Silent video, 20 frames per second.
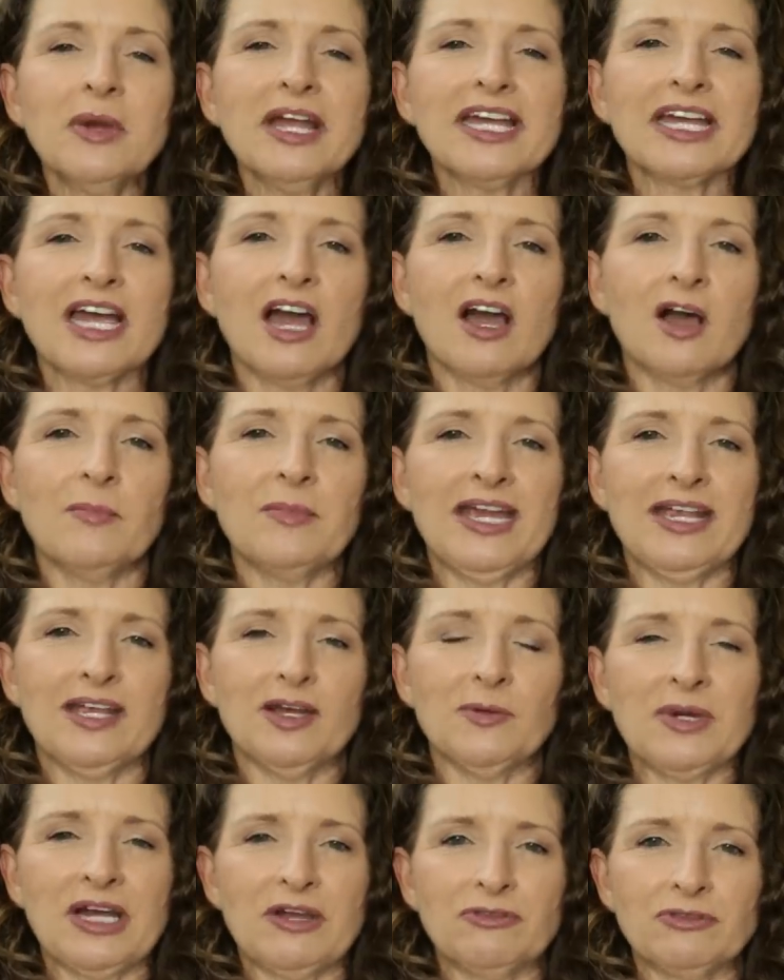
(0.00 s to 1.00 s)
my comment
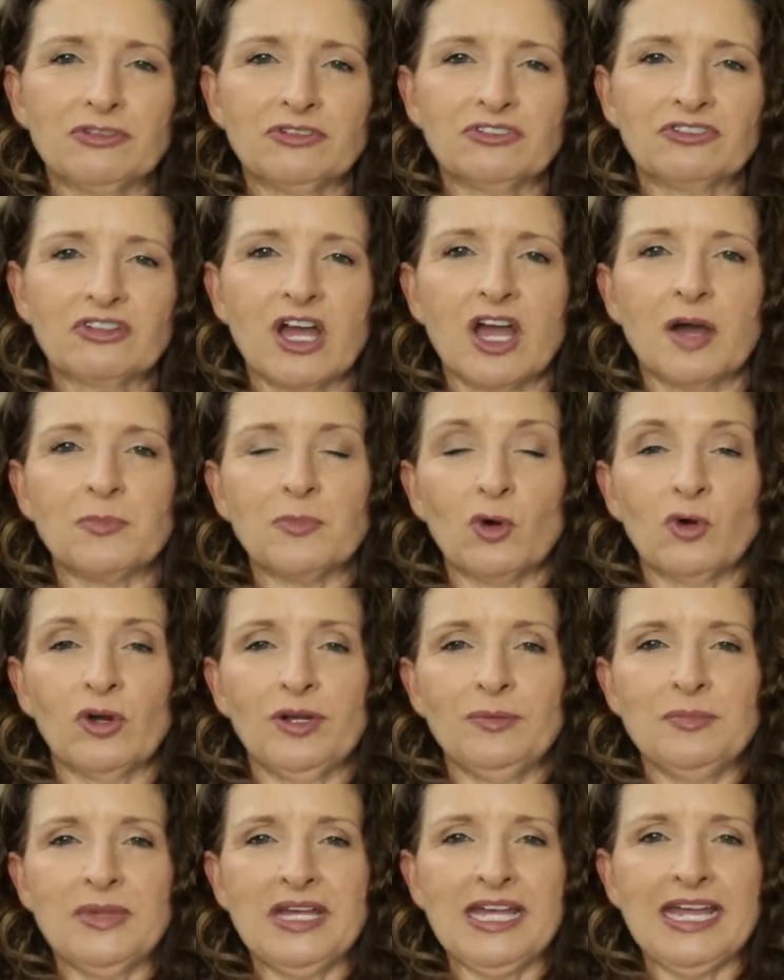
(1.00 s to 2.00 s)
about this top
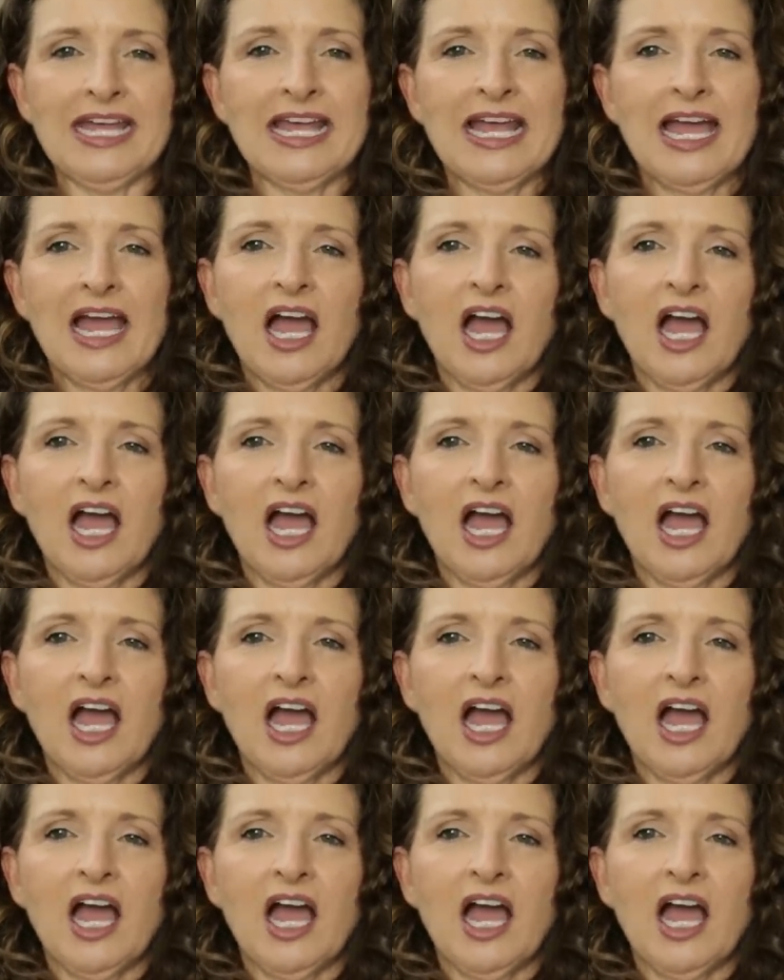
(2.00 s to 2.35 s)
on me.